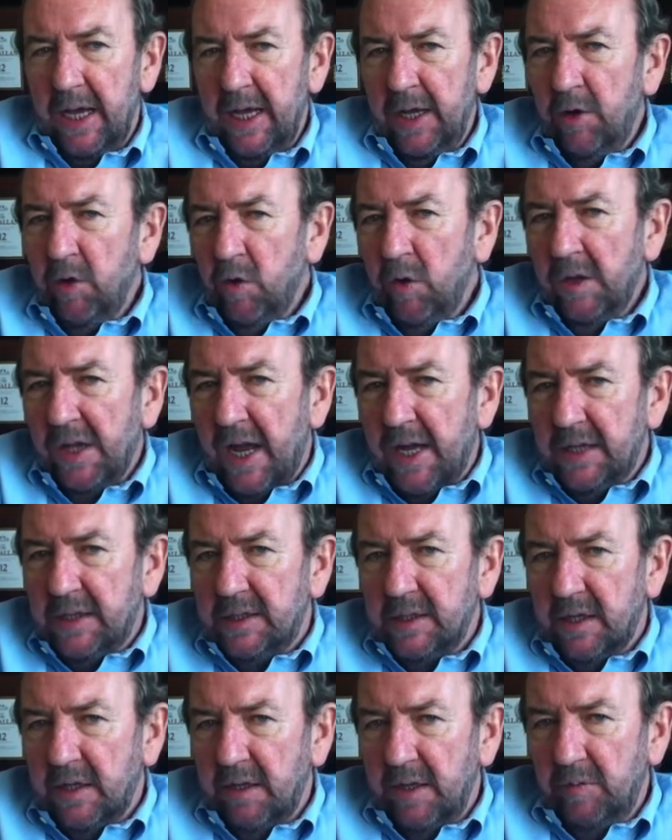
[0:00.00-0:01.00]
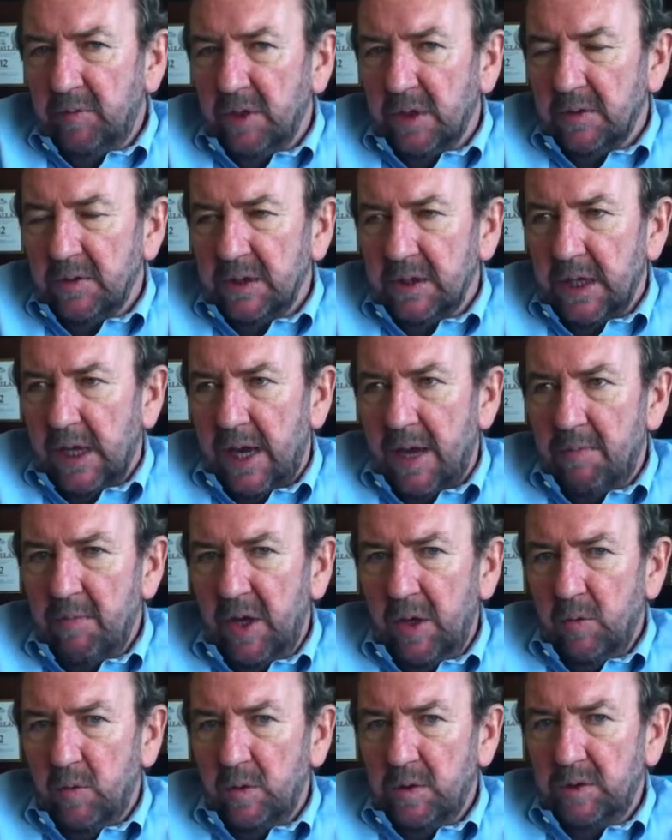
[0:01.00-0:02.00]
In all that time, Dr.
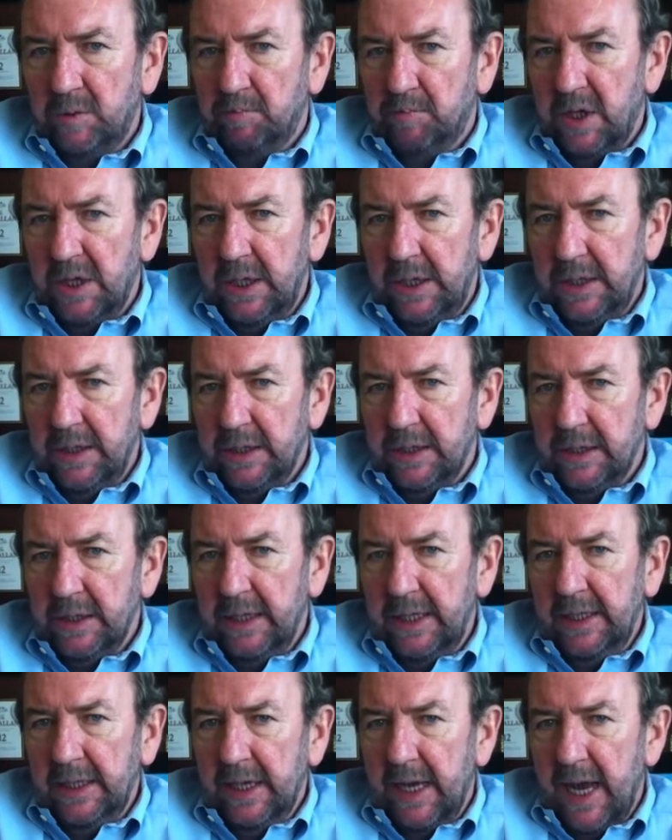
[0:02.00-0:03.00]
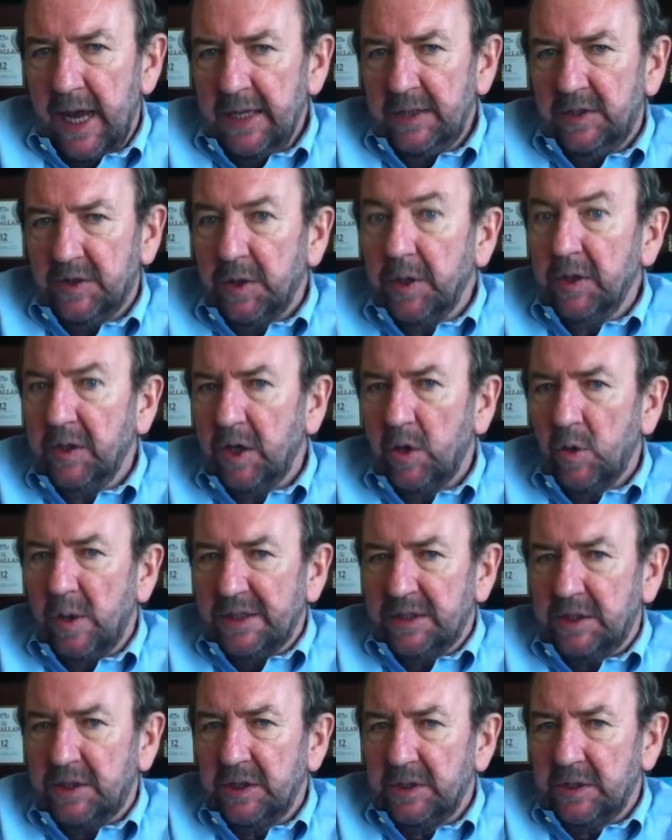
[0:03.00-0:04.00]
Gholami was brilliant in answering the
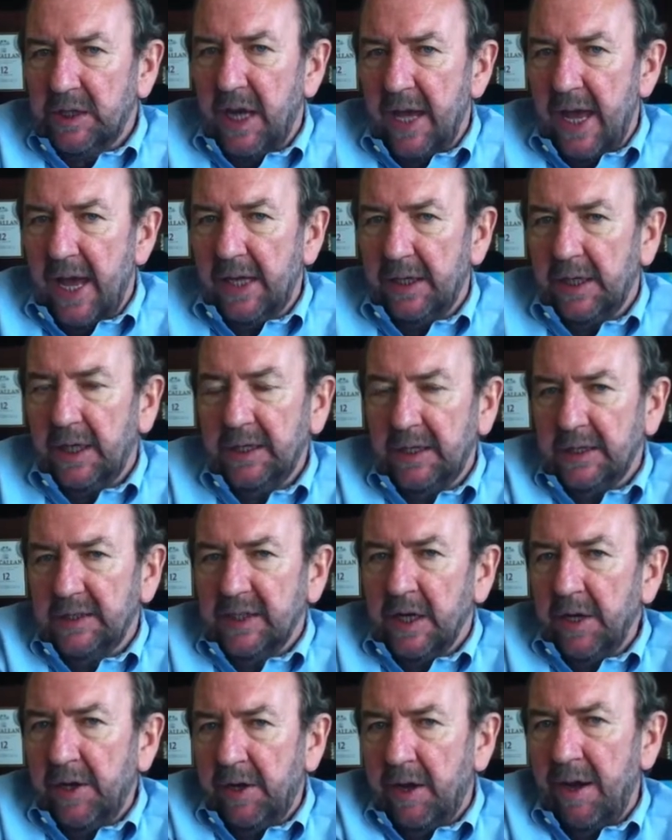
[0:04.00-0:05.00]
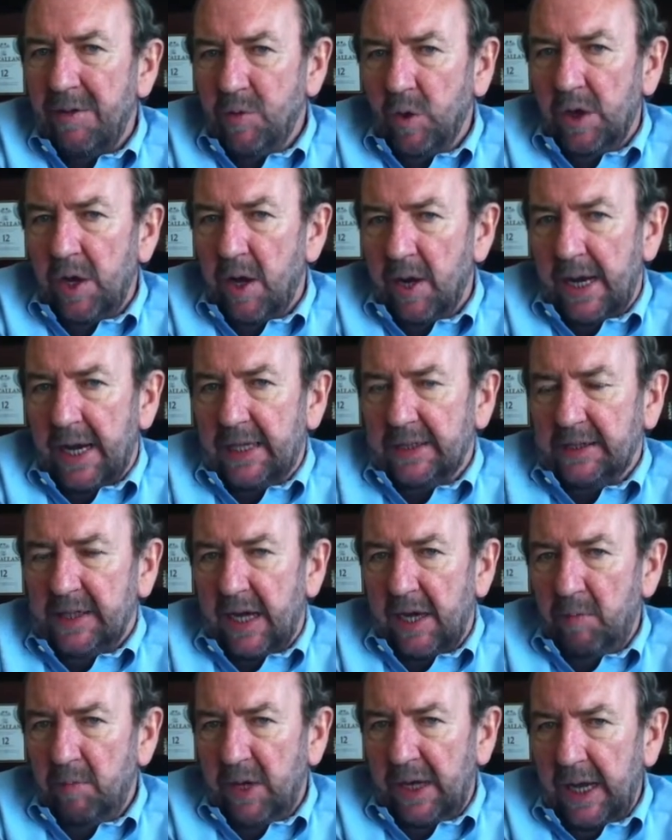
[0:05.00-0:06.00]
questions I had. I decided I would not
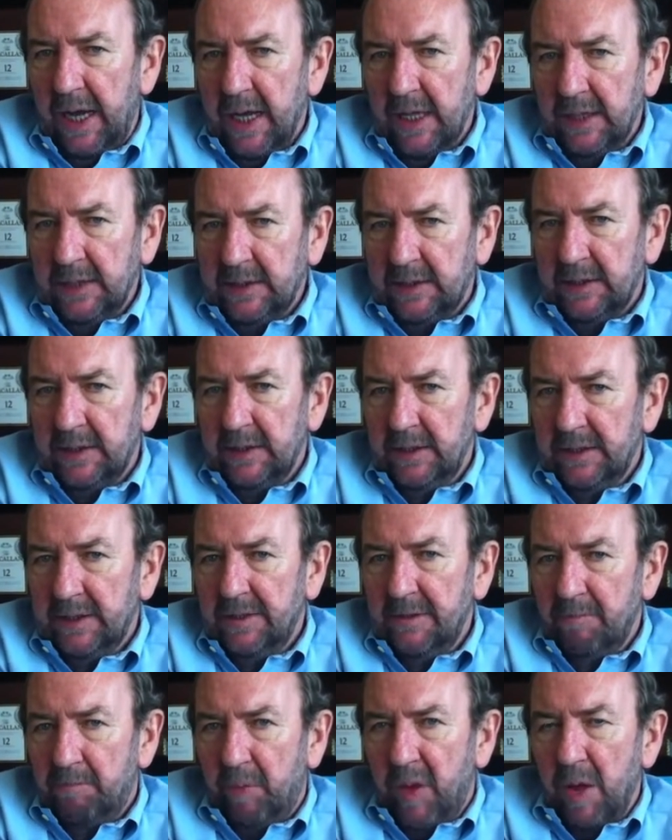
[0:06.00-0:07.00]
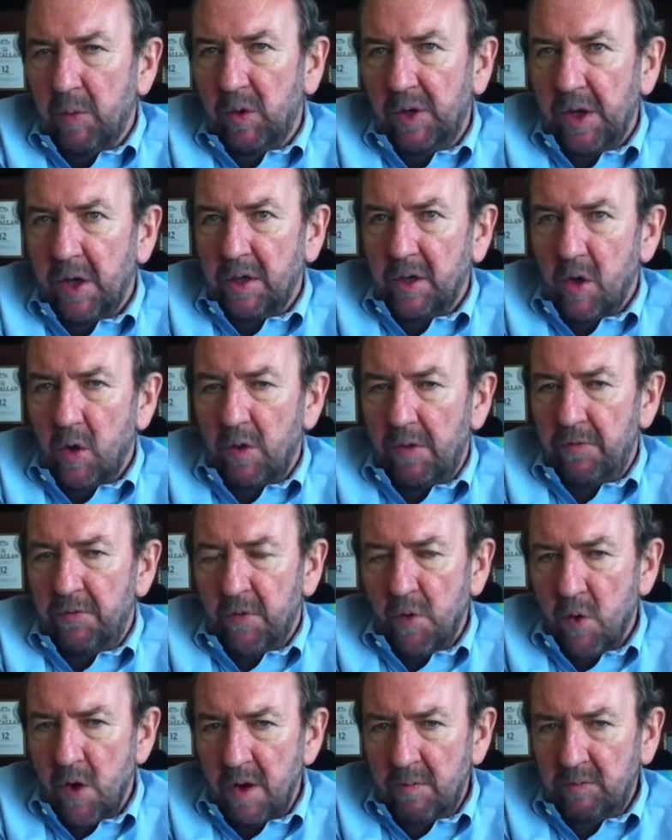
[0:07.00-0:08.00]
ask anybody else. I would not go on
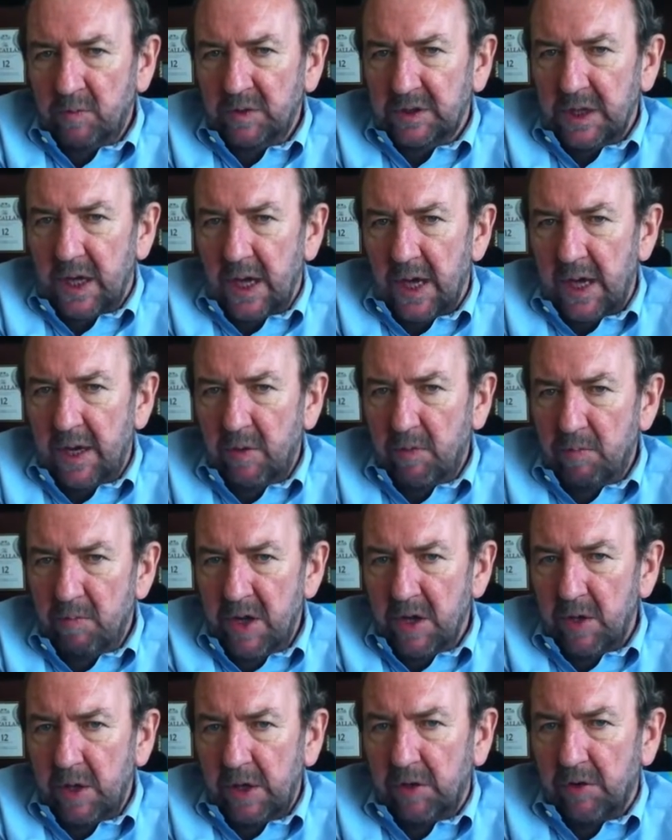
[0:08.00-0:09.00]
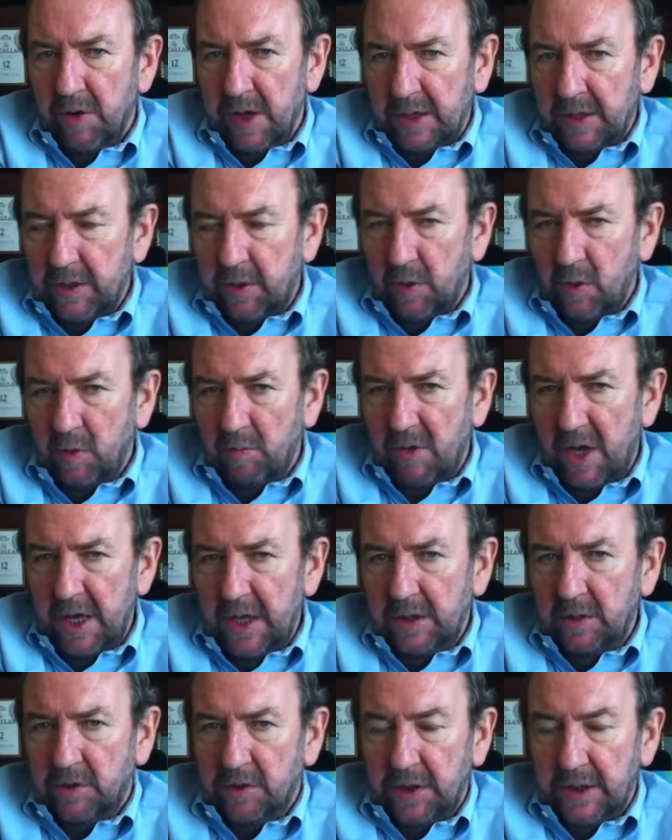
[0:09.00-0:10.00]
forums. I merely directed all my
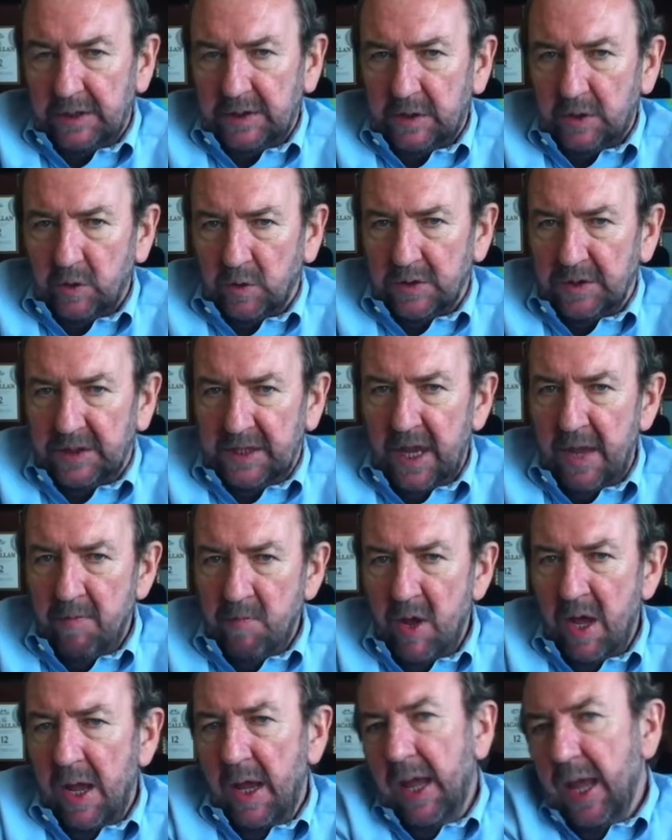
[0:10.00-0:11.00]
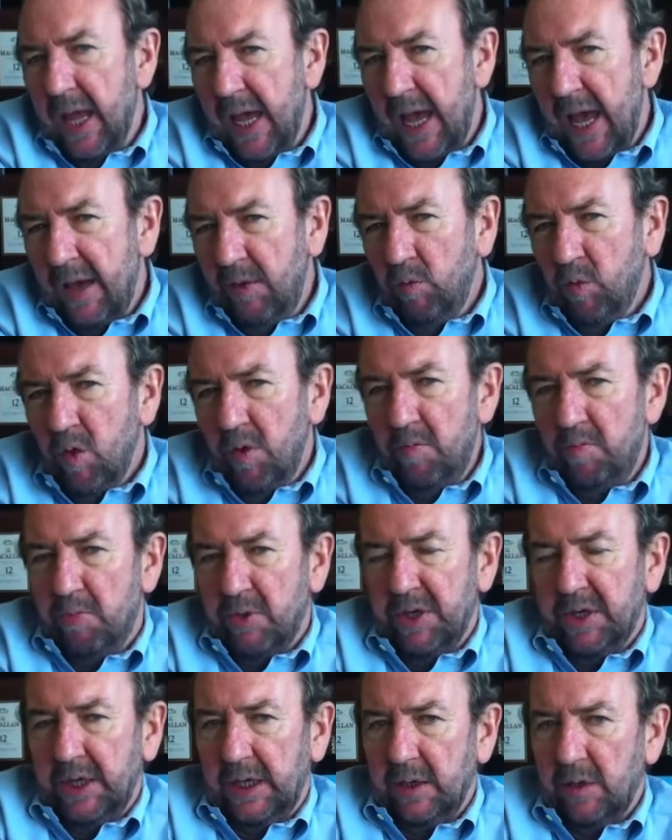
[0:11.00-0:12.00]
interest towards him. And one
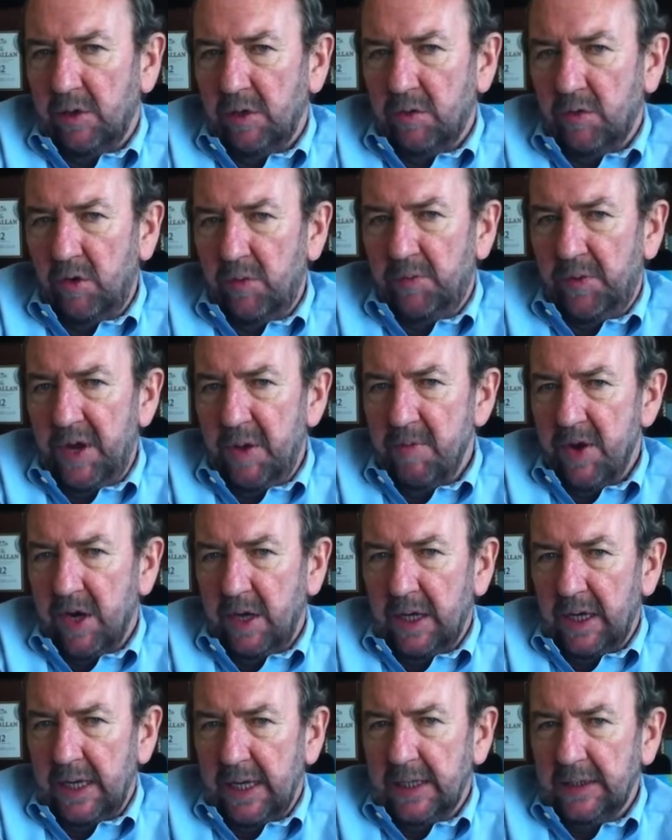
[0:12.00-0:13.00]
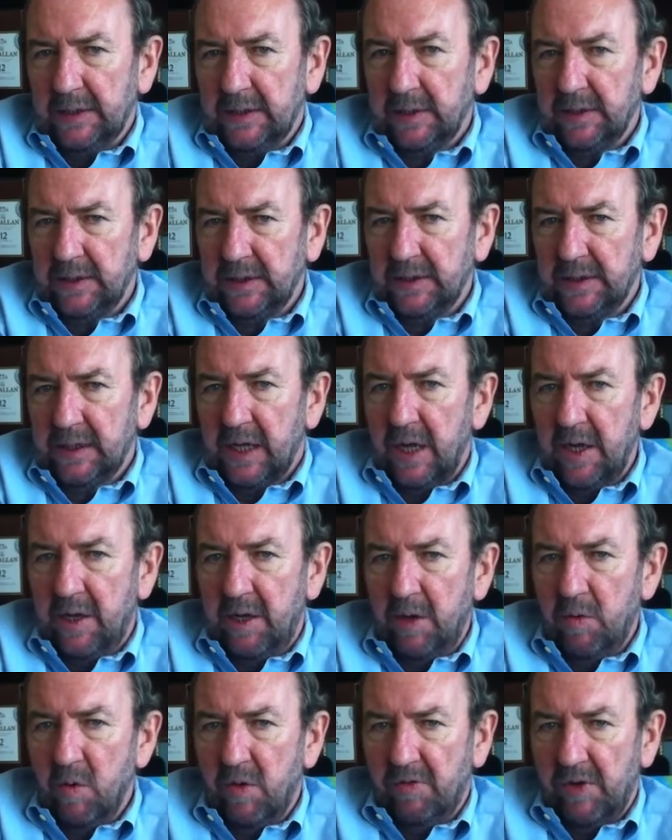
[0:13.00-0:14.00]
particular group, the American Cancer
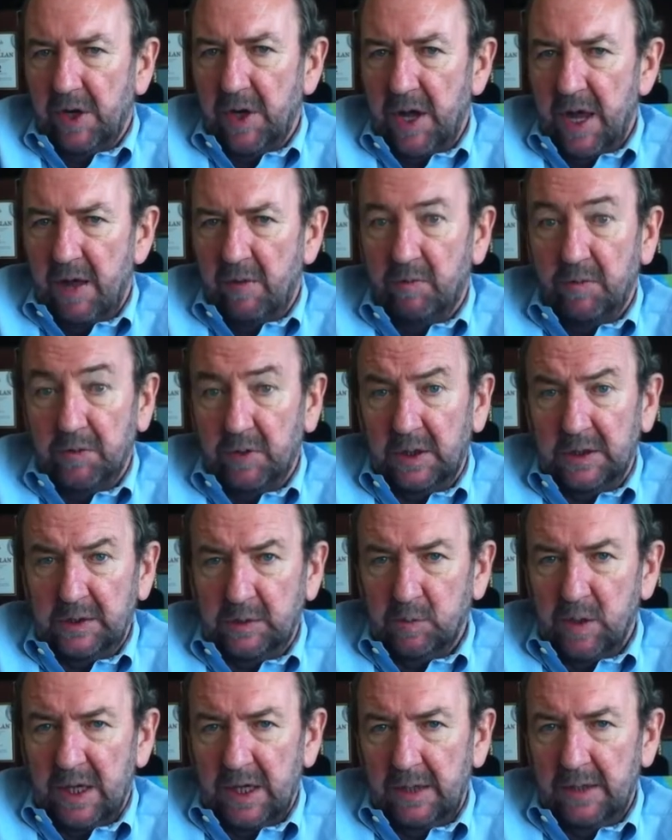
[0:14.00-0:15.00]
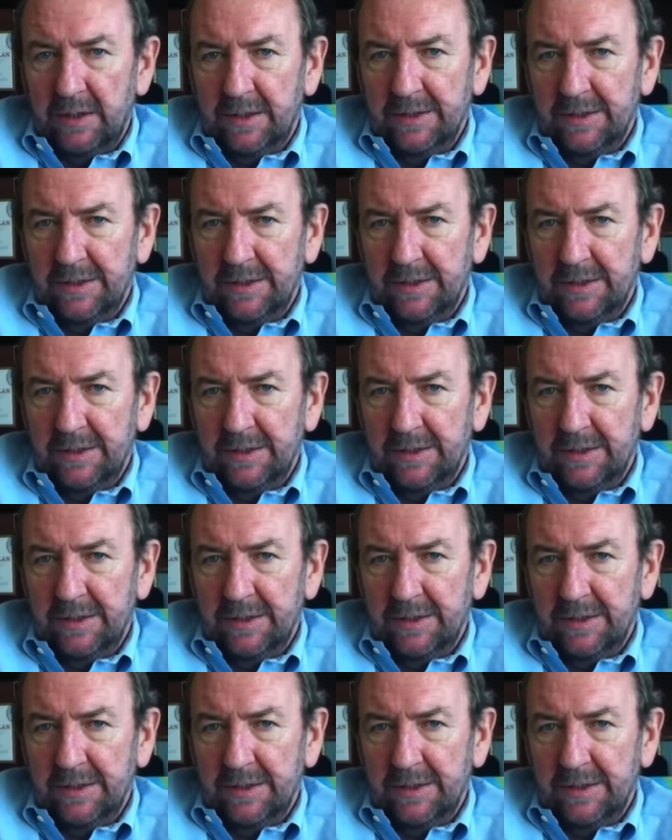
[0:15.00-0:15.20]
Society, were very helpful as well.